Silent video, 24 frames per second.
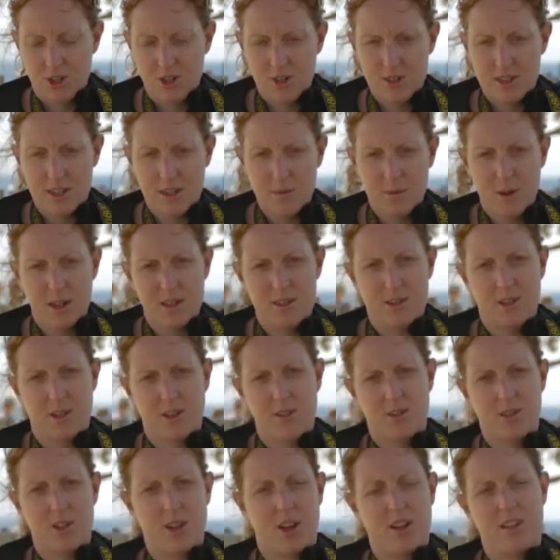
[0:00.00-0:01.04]
Choosing what sort
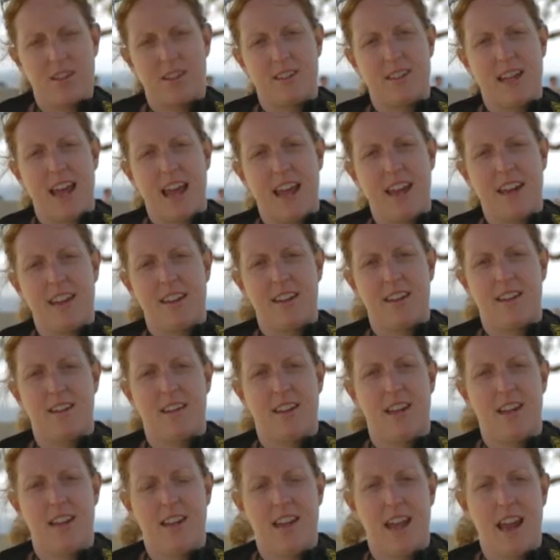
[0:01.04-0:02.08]
of shot to take
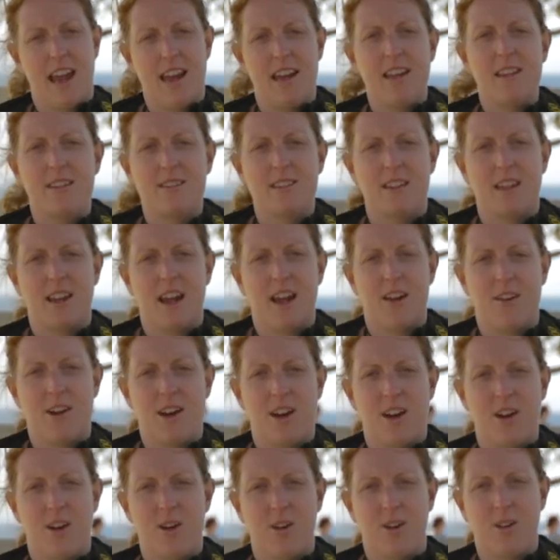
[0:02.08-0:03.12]
in any
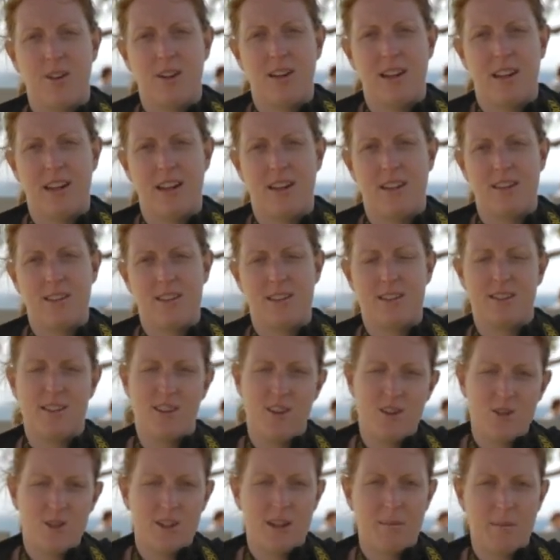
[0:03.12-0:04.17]
scenario is
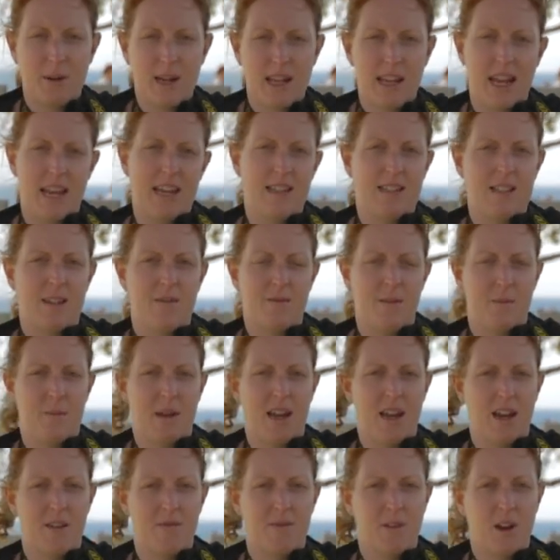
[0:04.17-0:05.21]
usually pretty easy for
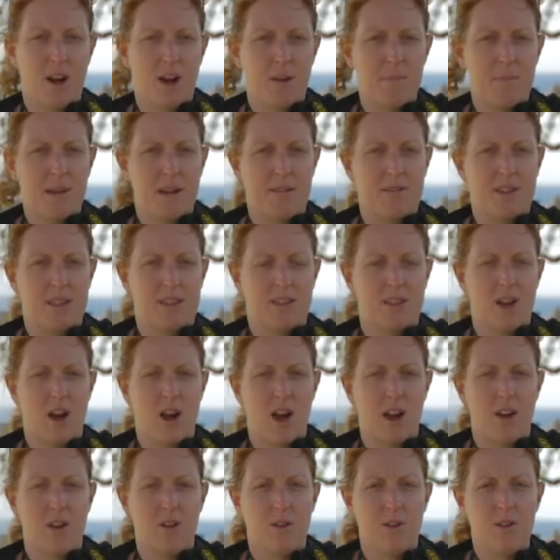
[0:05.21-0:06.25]
me. I've got a bit of a
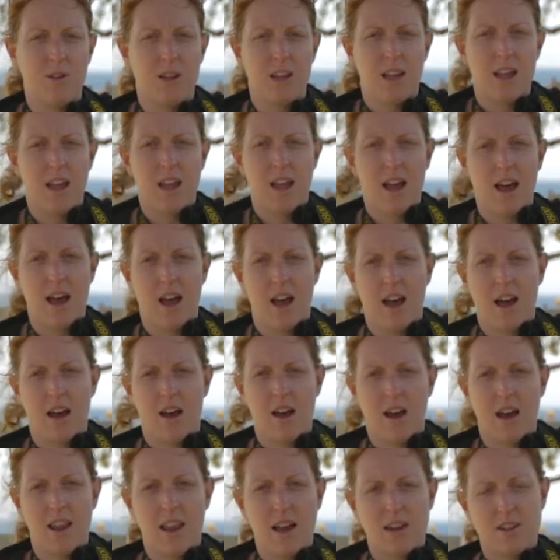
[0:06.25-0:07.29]
style.
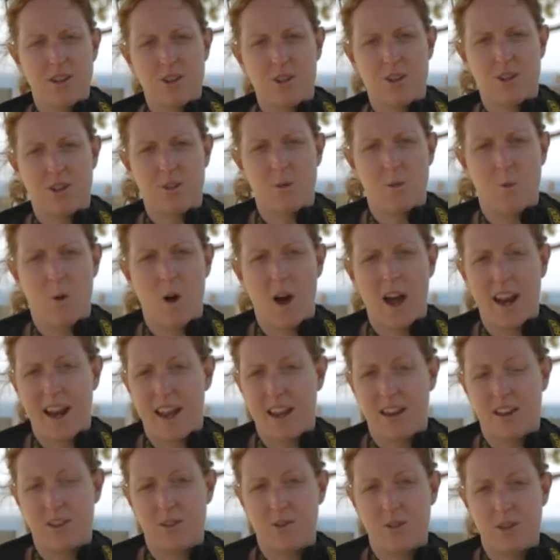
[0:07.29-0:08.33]
I like to shoot wide
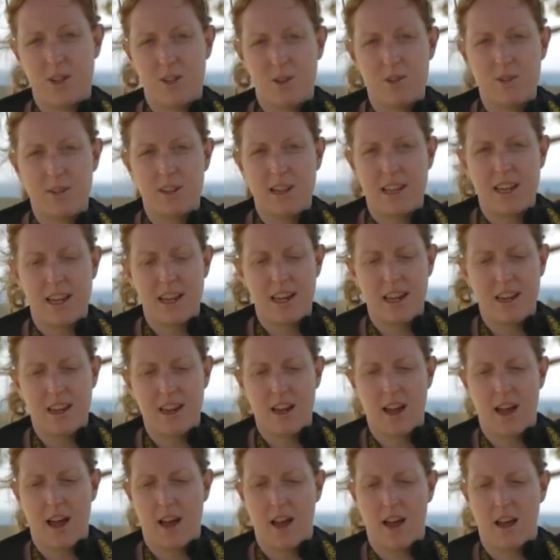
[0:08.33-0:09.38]
angle
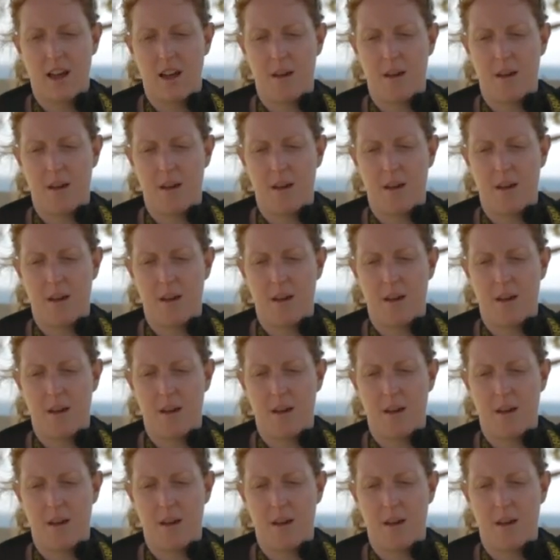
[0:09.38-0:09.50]
usually.